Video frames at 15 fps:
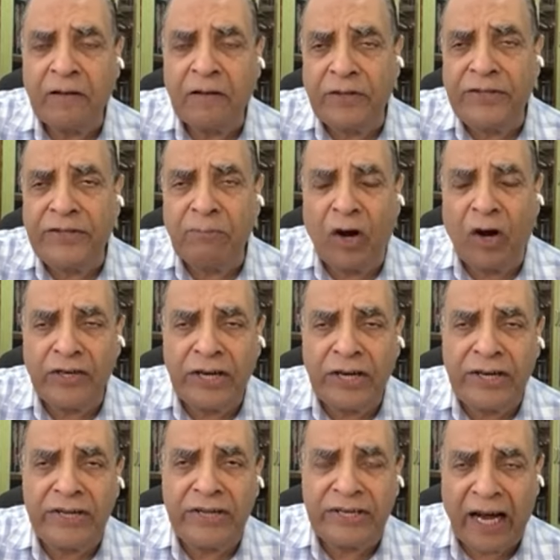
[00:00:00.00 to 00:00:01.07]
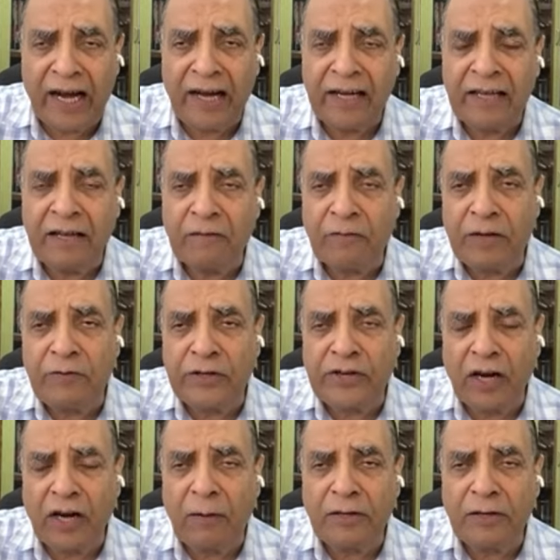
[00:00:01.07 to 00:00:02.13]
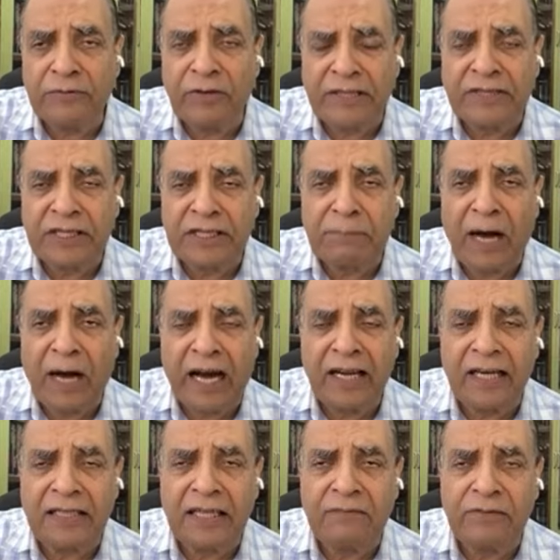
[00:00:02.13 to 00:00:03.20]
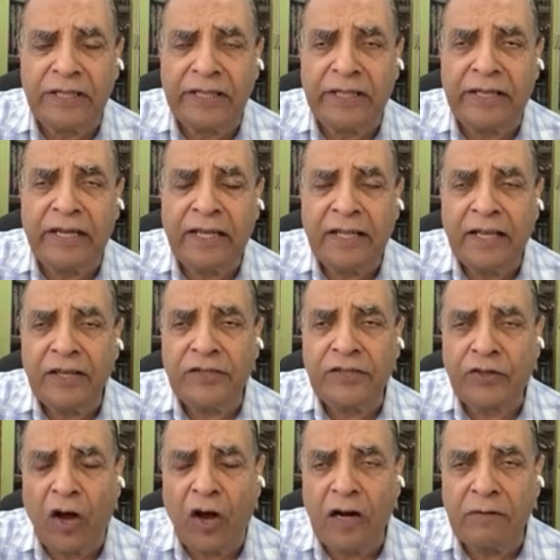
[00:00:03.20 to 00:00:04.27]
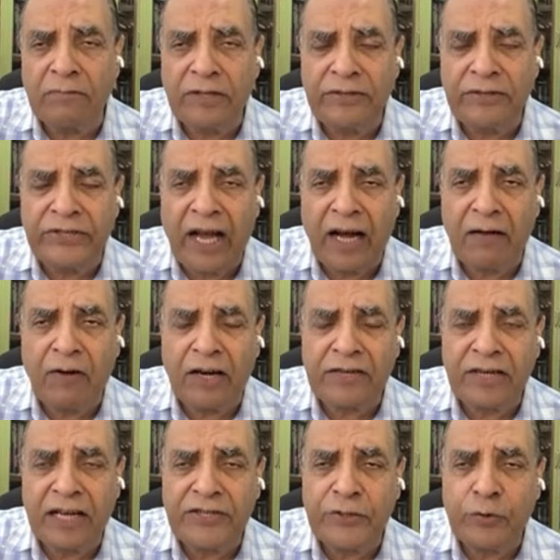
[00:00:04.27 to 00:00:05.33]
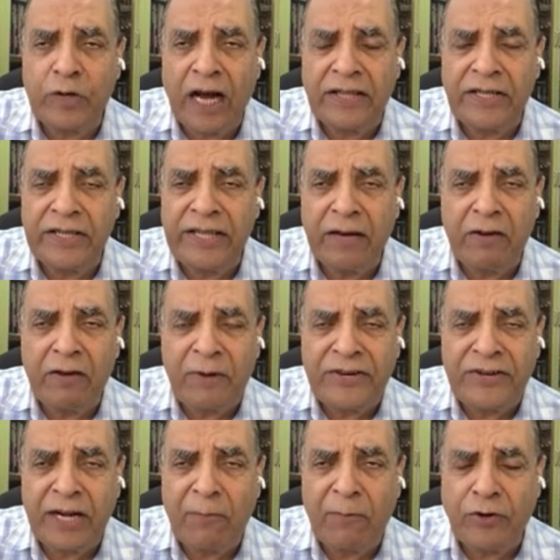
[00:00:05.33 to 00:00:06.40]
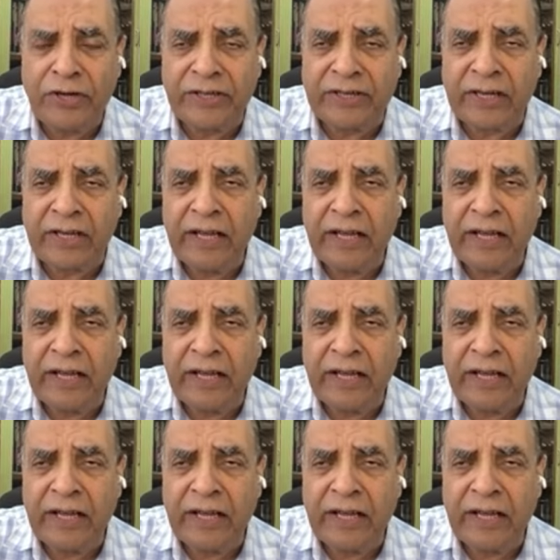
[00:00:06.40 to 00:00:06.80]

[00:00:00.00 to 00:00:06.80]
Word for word: With the modern India, when we talk about the Viksit Bharat, that we strong India, about Rajiv Gandhi, never mentioned about it.